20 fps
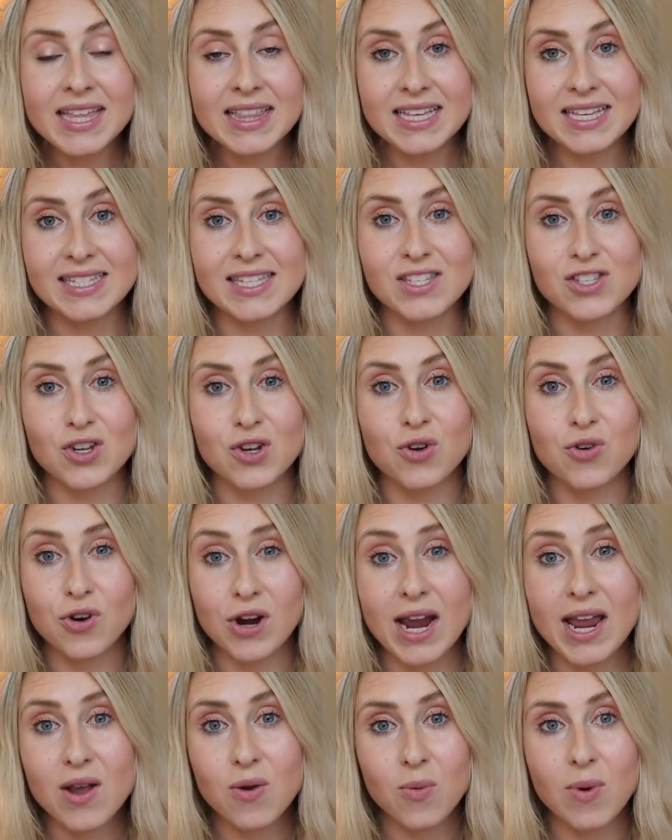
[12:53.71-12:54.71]
This is a
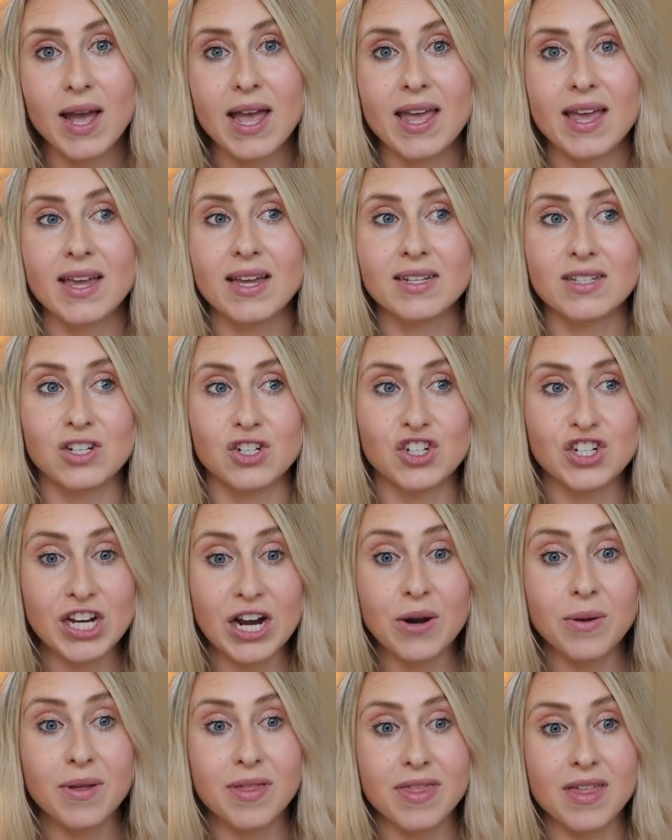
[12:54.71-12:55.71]
great way to
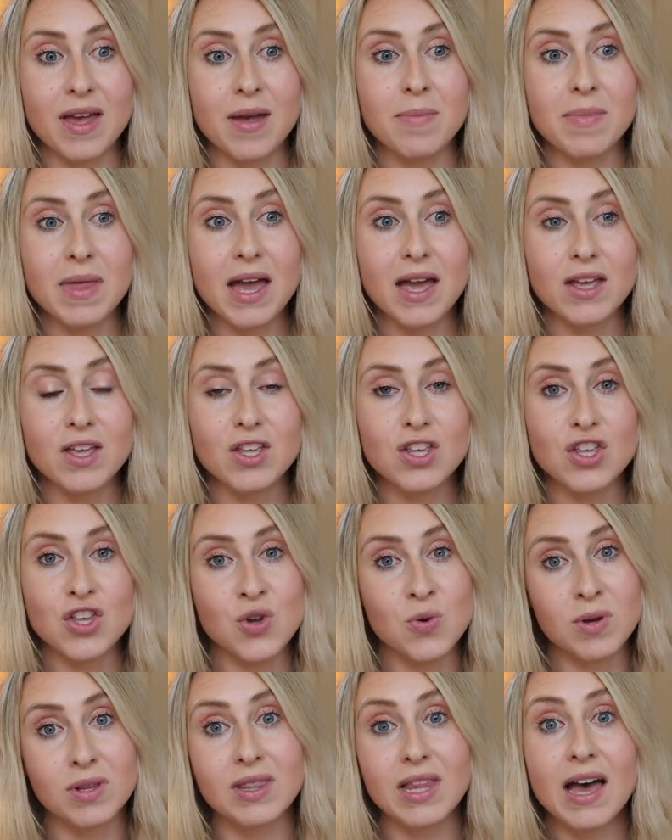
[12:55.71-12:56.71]
share with them that
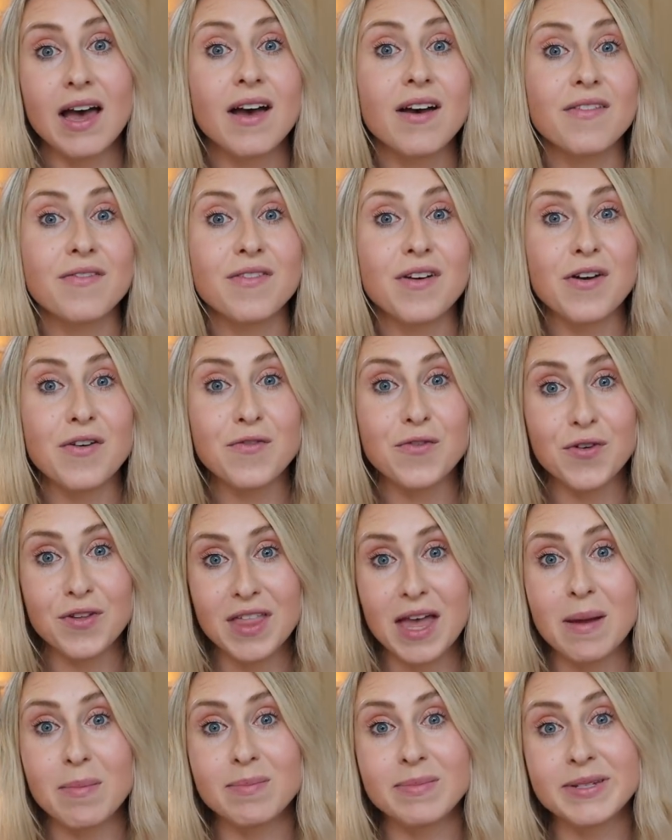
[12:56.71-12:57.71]
you would love for
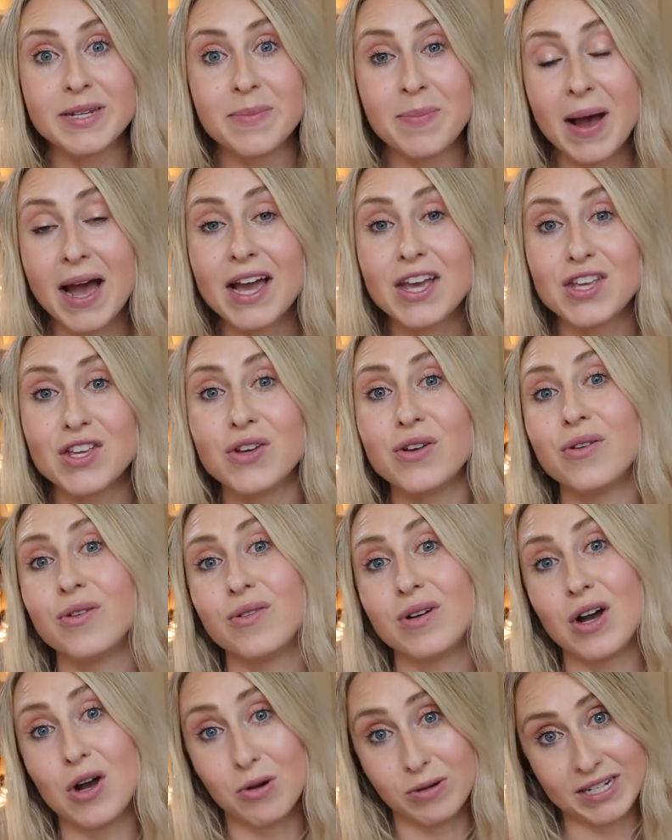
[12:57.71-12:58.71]
them to buy you
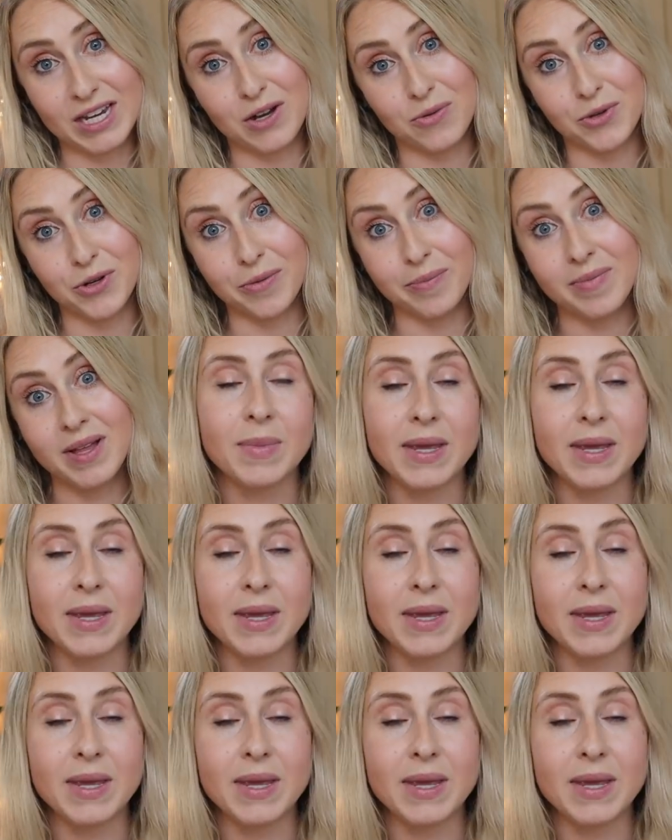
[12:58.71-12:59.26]
a hotel room.